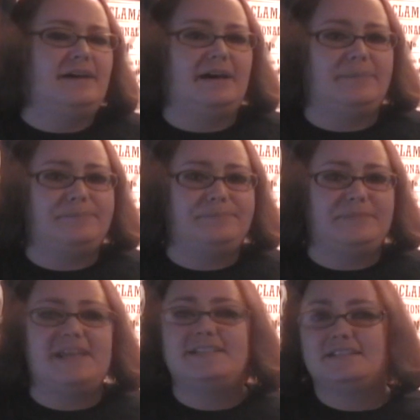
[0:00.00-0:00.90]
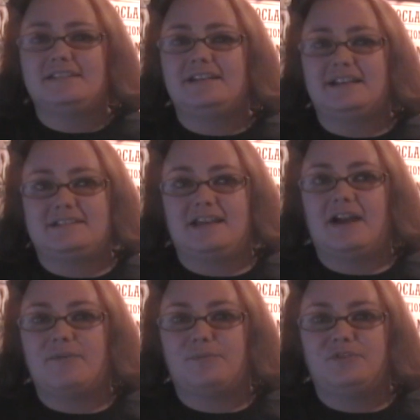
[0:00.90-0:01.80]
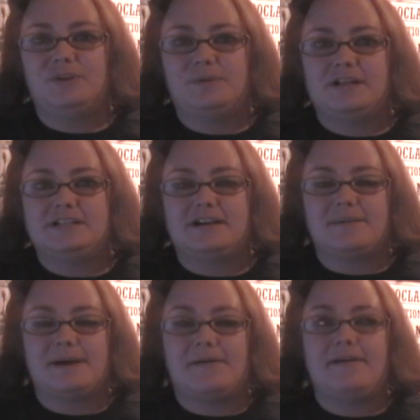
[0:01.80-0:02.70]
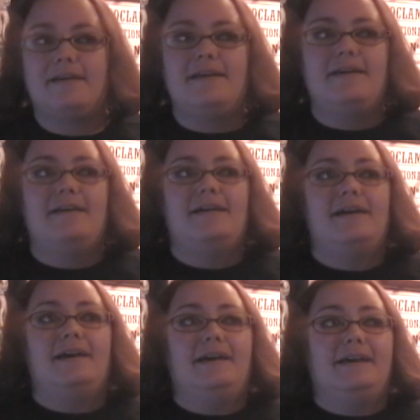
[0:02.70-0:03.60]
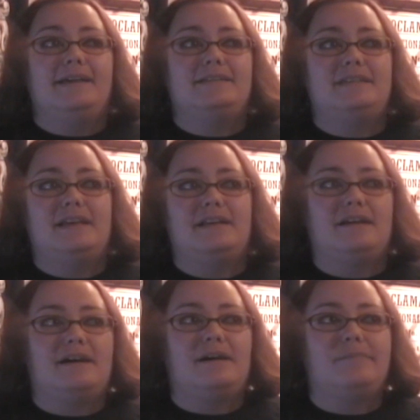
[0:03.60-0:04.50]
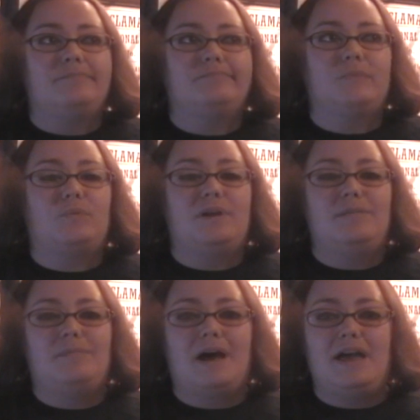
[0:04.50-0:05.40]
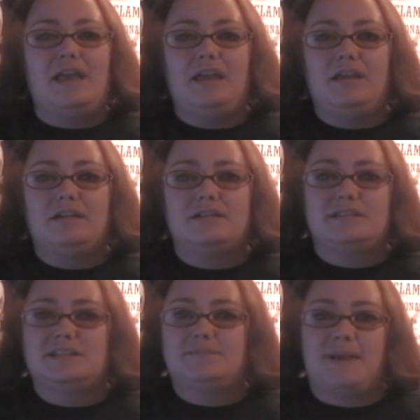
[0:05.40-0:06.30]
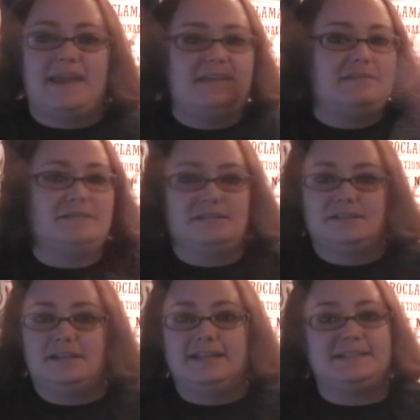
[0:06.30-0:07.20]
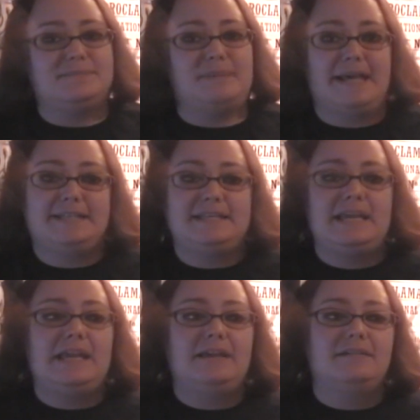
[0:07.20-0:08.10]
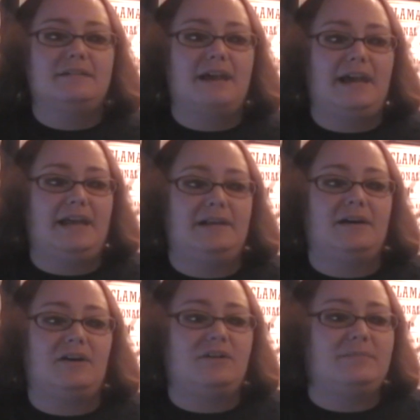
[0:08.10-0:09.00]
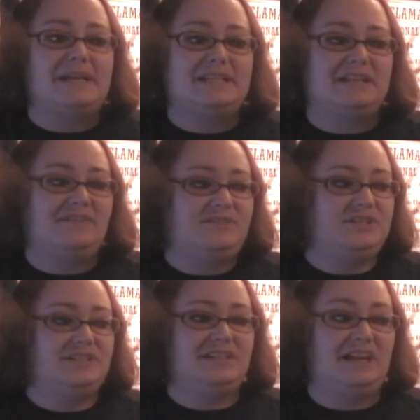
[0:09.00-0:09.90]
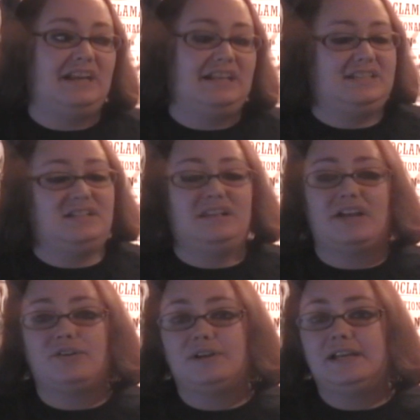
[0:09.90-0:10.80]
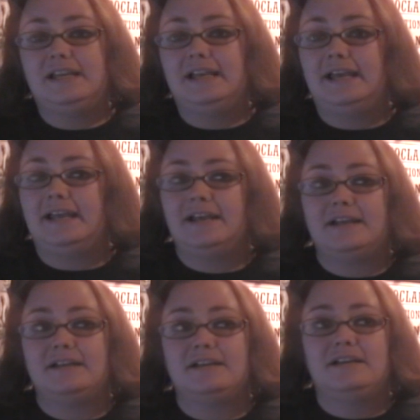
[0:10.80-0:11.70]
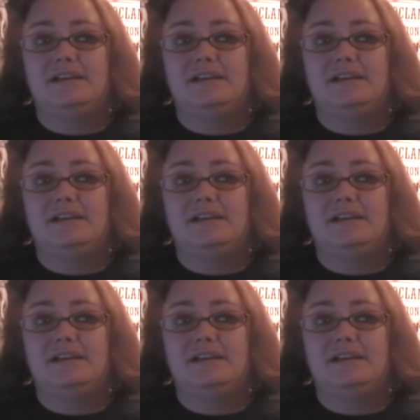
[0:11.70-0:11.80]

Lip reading: That's the next thing I really want to talk about, is that, when my space gets messy, and all my stuff just kind of gets cluttery, and